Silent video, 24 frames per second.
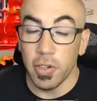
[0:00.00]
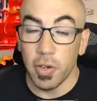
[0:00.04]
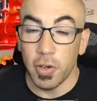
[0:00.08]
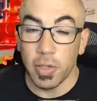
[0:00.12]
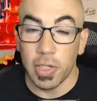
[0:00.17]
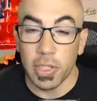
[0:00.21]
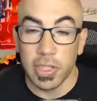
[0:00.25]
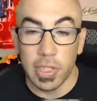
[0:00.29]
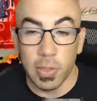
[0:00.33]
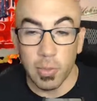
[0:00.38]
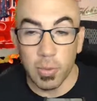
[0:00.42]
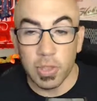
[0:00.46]
know,
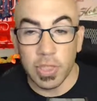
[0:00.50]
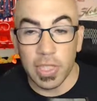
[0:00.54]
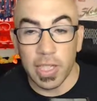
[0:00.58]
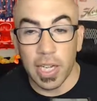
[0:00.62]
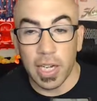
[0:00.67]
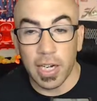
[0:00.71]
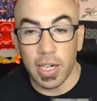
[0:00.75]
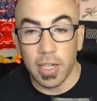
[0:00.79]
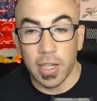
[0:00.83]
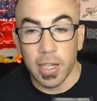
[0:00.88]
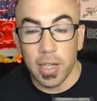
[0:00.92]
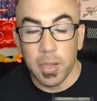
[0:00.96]
because there was
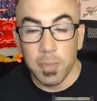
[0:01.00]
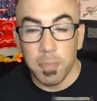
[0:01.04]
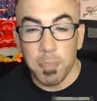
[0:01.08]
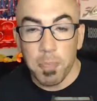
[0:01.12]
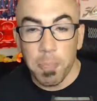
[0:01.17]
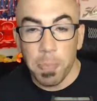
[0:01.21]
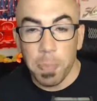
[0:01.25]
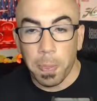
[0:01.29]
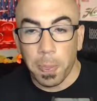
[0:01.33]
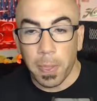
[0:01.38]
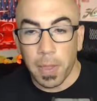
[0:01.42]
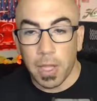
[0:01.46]
like
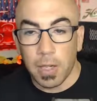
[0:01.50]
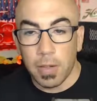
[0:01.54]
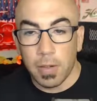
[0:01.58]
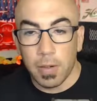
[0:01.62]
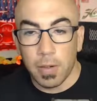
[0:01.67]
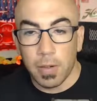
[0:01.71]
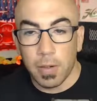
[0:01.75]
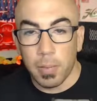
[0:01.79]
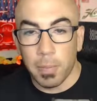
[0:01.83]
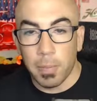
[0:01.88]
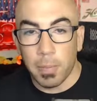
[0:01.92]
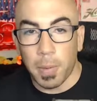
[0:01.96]

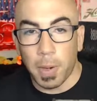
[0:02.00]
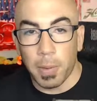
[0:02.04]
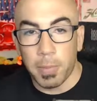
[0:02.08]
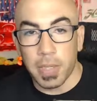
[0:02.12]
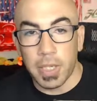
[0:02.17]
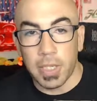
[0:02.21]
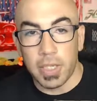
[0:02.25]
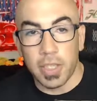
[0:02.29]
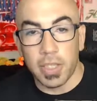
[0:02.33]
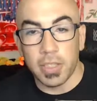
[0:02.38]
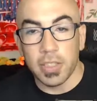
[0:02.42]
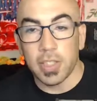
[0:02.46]
probably
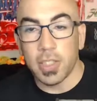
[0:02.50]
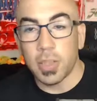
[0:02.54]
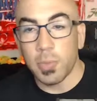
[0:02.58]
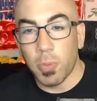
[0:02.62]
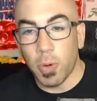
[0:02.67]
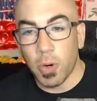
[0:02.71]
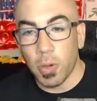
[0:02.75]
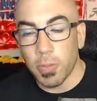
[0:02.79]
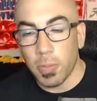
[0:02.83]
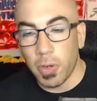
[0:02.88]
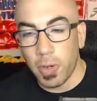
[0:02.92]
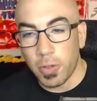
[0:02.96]
a dozen
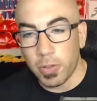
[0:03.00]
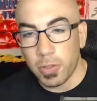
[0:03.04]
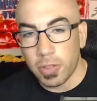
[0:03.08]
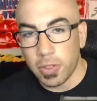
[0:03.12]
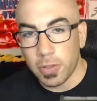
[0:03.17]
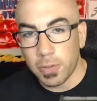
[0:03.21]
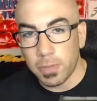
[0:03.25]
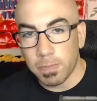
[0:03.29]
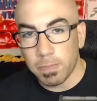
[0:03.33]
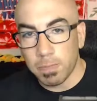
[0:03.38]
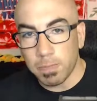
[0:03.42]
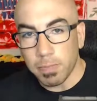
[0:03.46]
sport boats.